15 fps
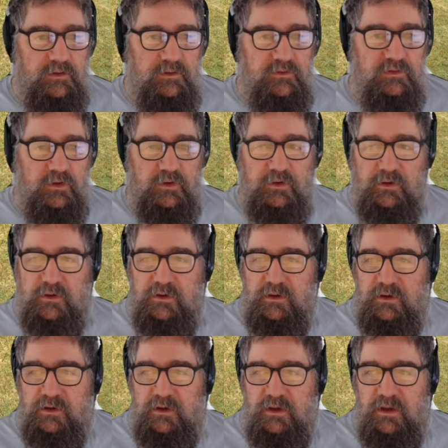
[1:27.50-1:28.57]
So
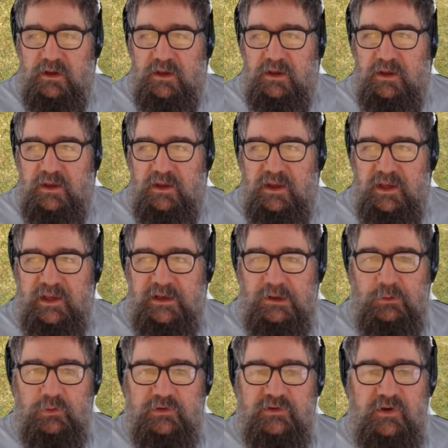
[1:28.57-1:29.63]
it
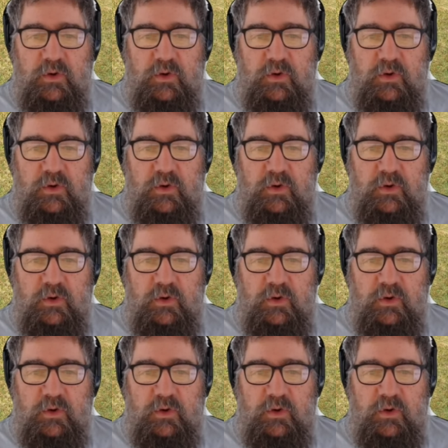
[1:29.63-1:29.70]
looks